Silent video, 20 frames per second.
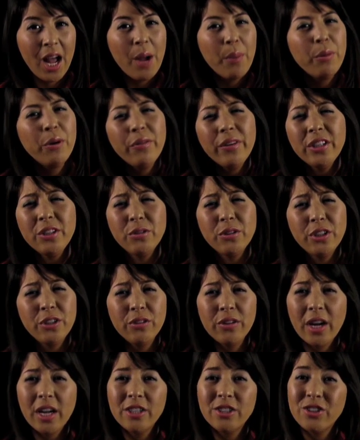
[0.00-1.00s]
Moving to a new
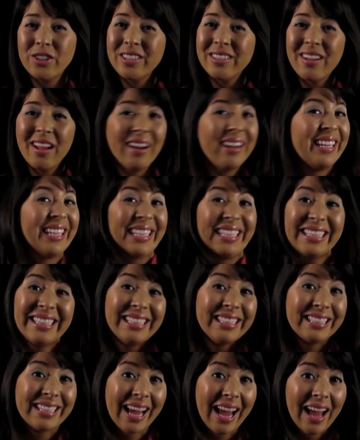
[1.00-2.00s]
country is not an easy
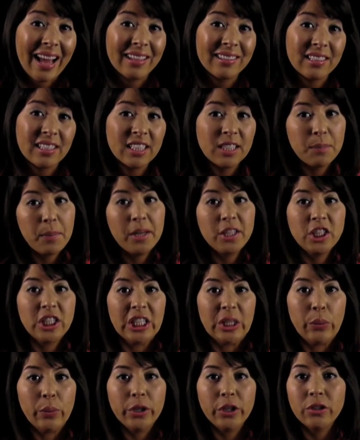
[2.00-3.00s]
task, especially
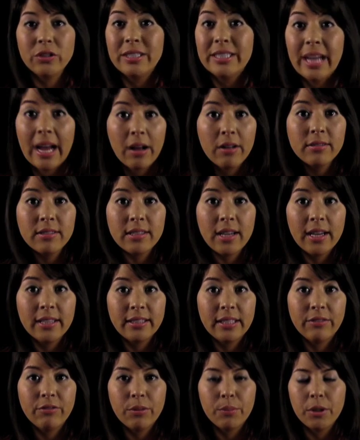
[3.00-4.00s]
when you're
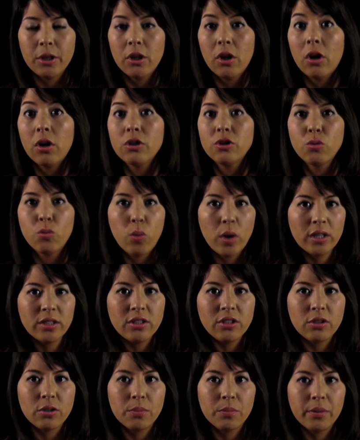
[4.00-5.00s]
downsizing from a large
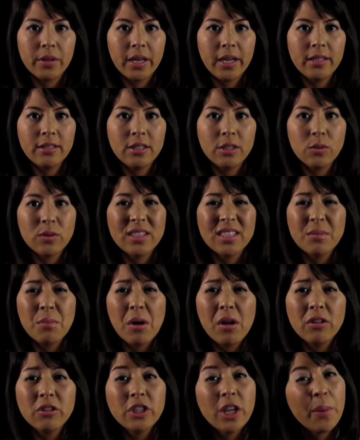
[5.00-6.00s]
Western place to a
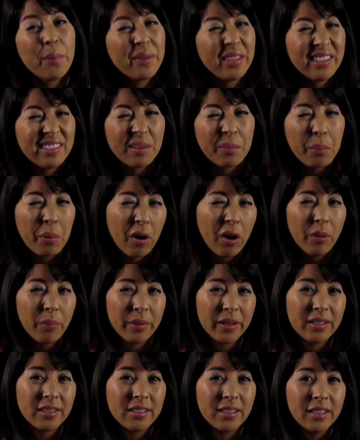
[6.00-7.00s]
small Japanese
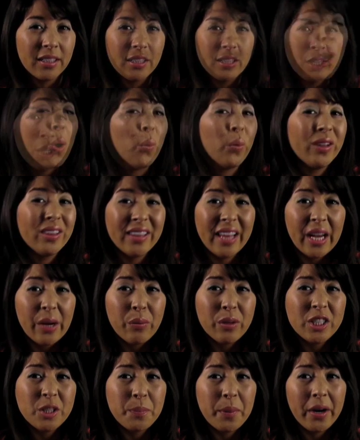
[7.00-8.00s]
apartment. With
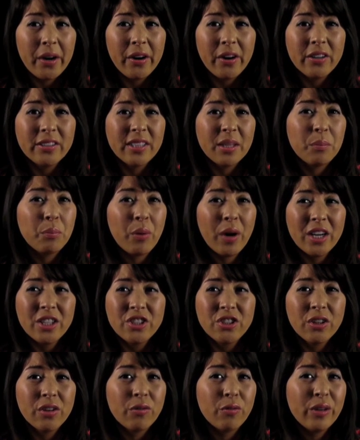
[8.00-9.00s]
language barriers and
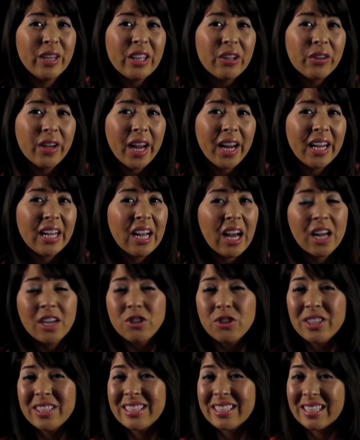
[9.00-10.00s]
pressure of relocating
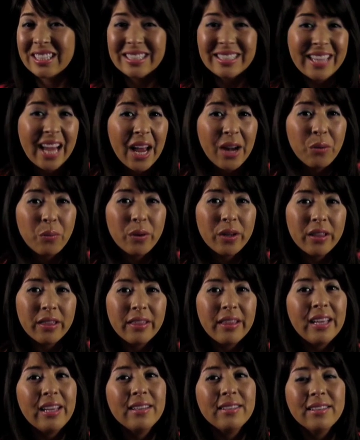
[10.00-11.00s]
countries to contend with,
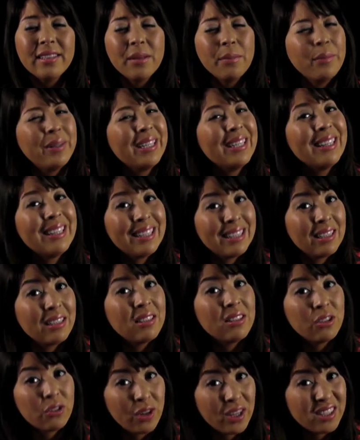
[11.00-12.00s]
things can be a little
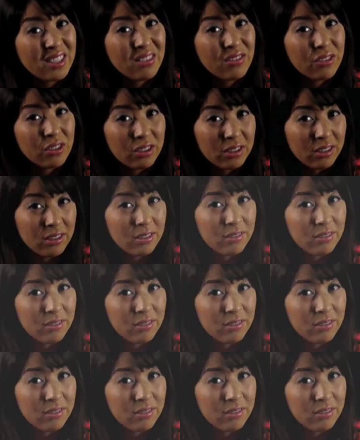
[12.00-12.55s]
stressful.